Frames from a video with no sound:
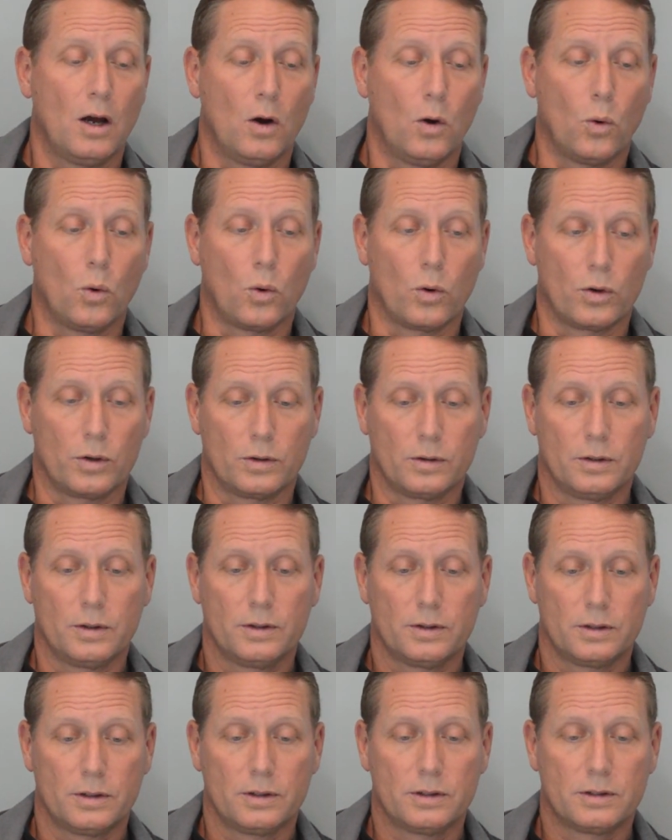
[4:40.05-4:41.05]
or
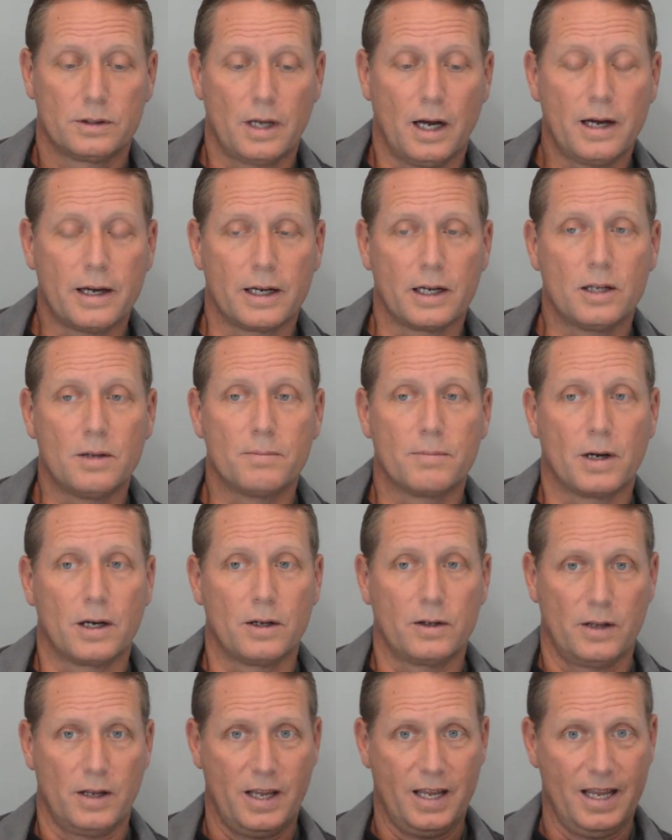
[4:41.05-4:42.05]
diet.
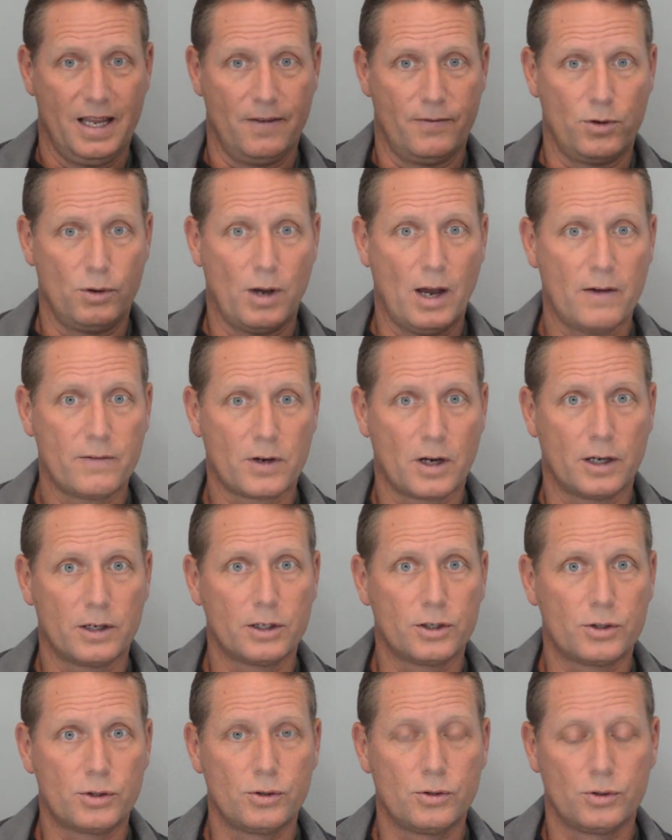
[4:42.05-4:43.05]
But if you have gut
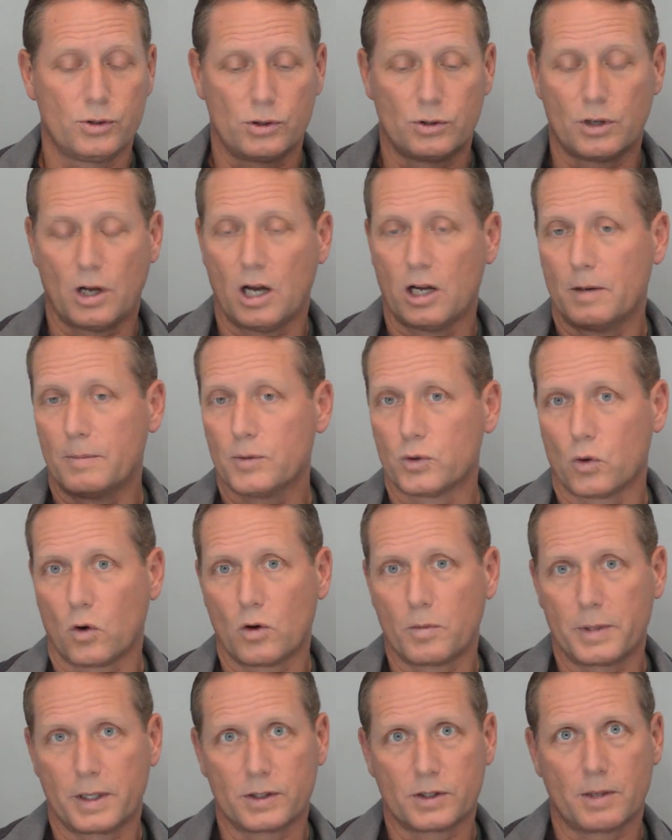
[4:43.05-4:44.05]
issues, you're not
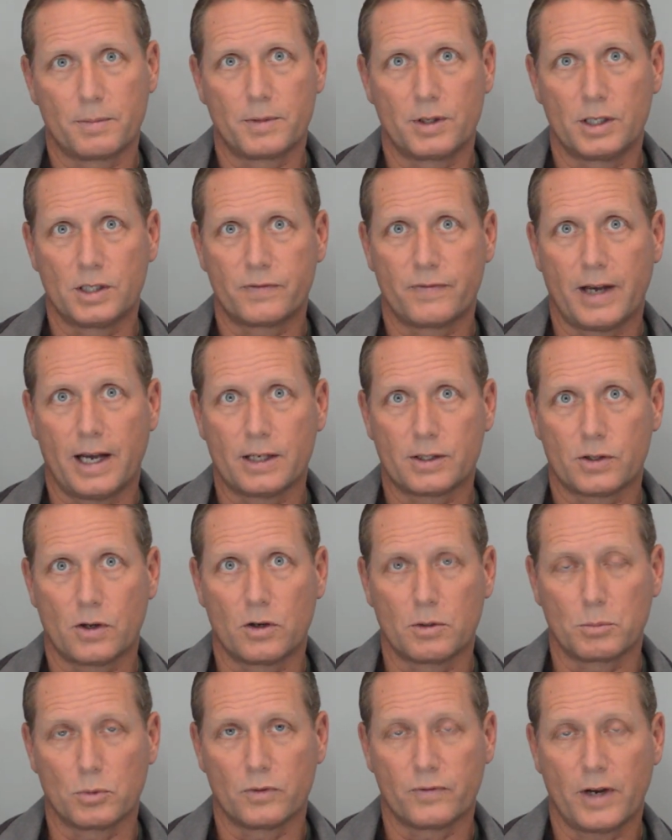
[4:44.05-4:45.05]
absorbing some of these
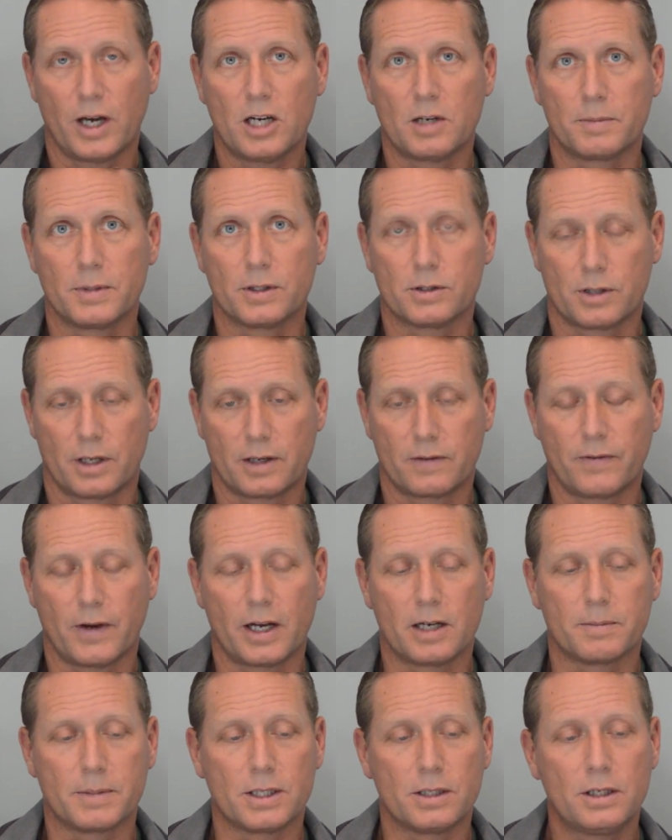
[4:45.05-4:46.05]
fat-soluble vitamins like
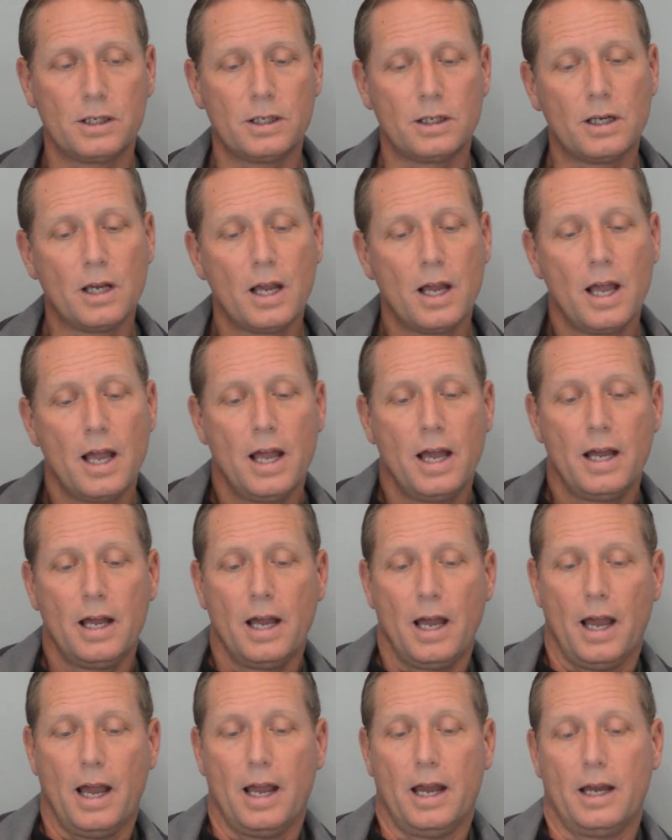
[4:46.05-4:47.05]
vitamin D.
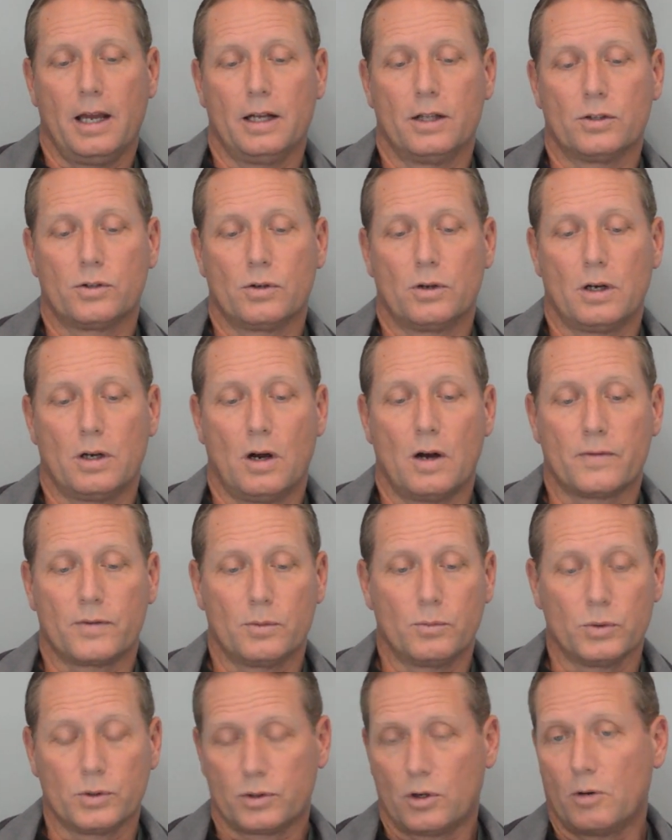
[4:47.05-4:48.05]
And so I
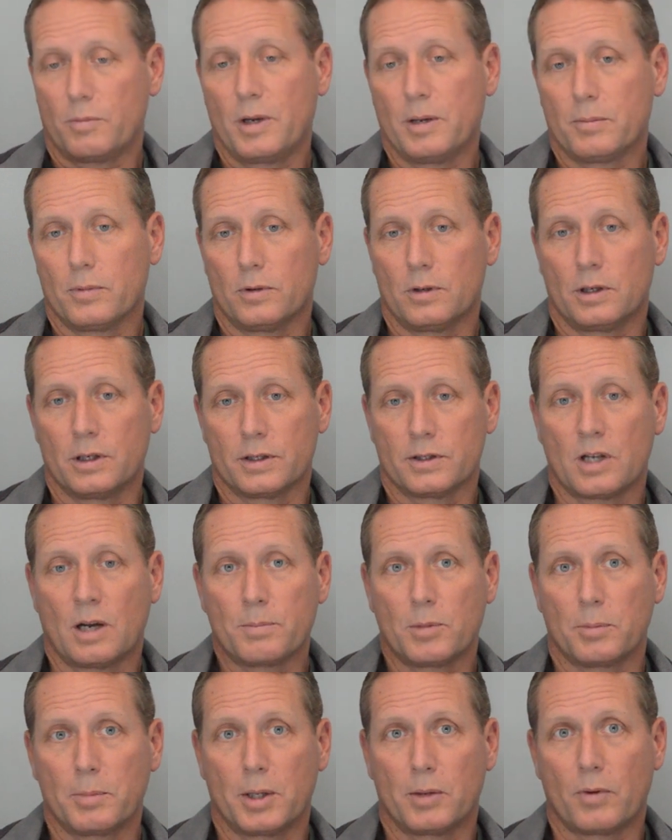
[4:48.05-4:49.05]
often will start people on the
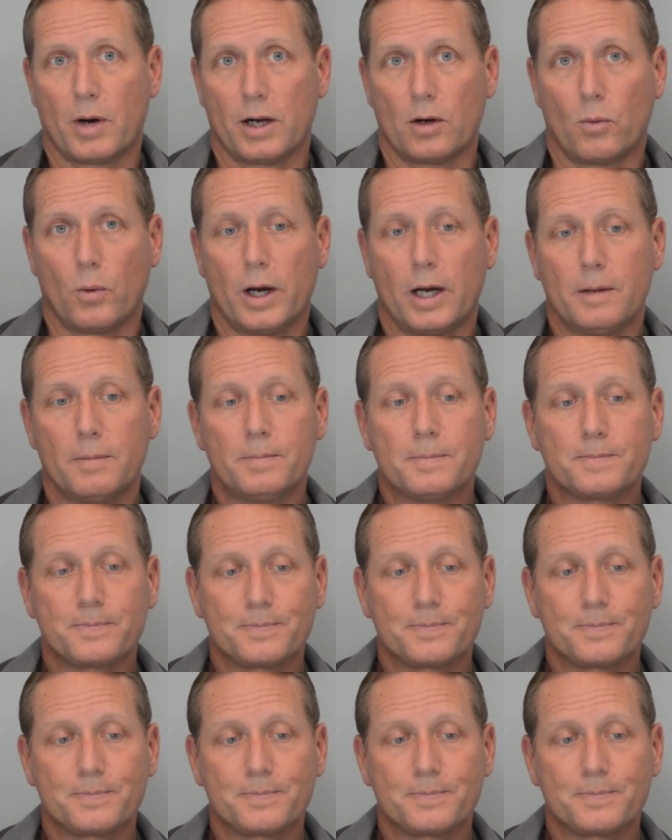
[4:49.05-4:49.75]
supplement right away,